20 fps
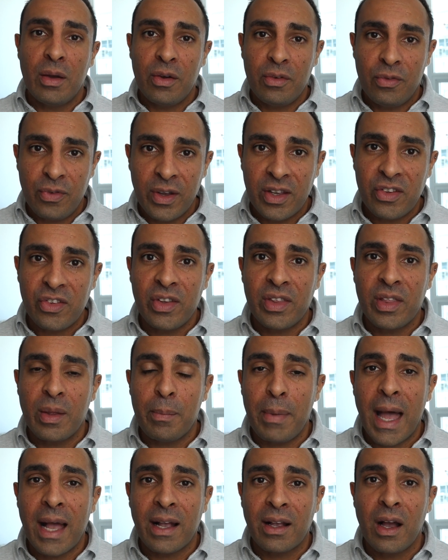fixing them
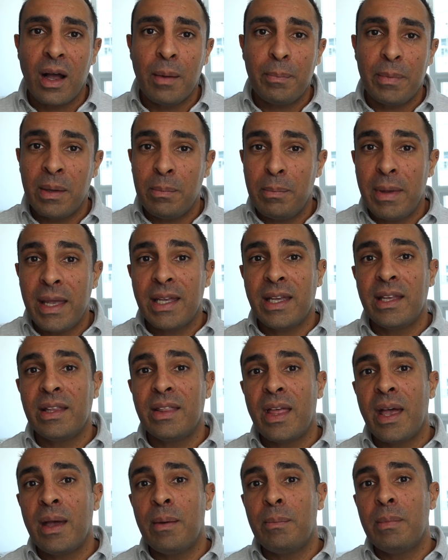back up and making
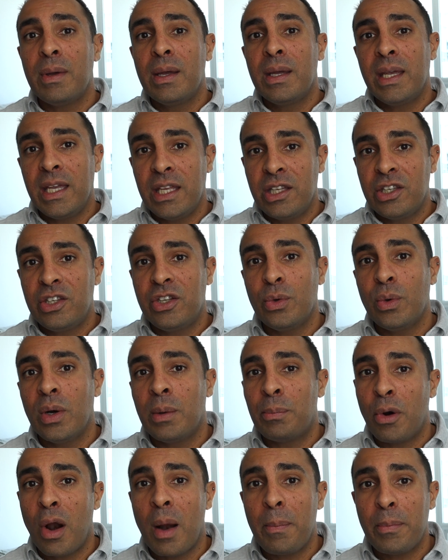them into a
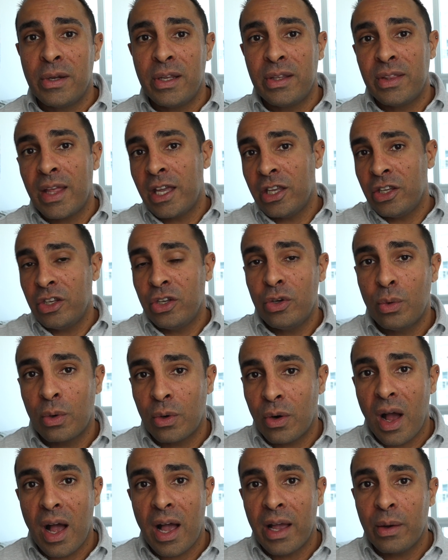property that you
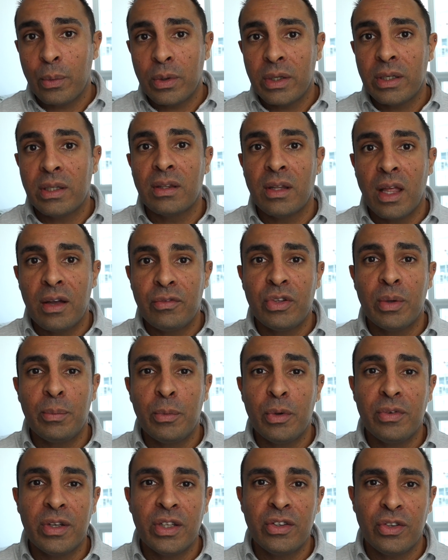or I would love to
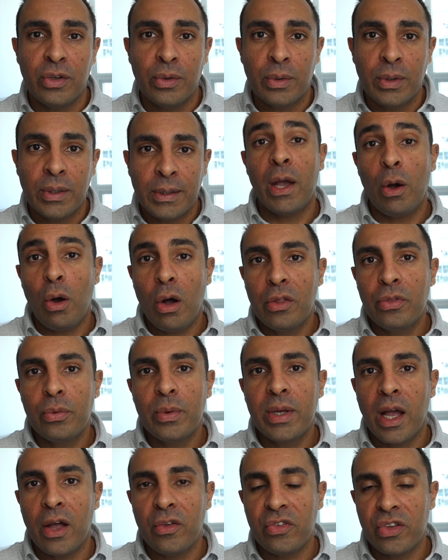move into. Now, all three
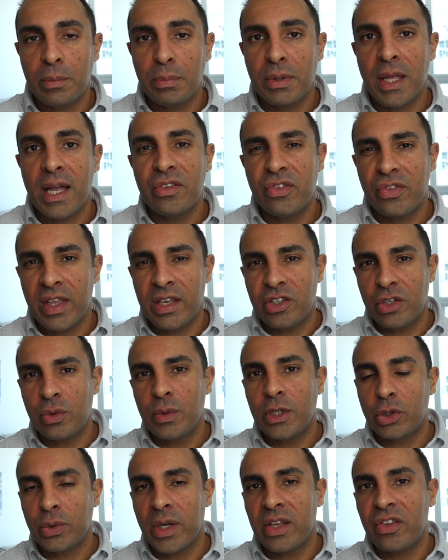housing plans, they do
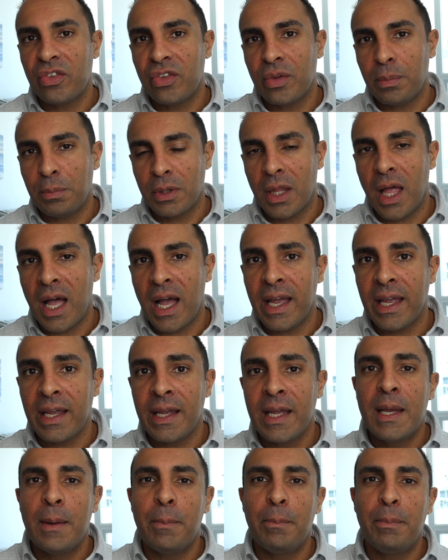address supply,
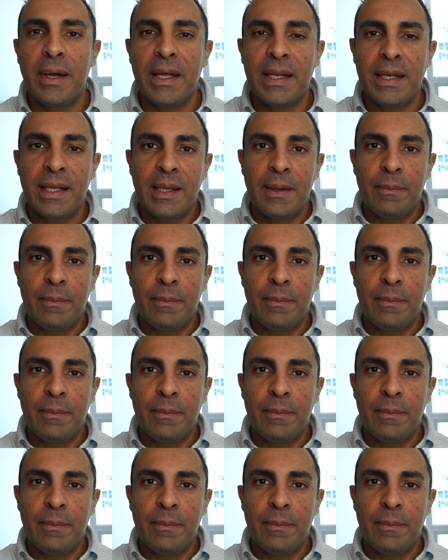but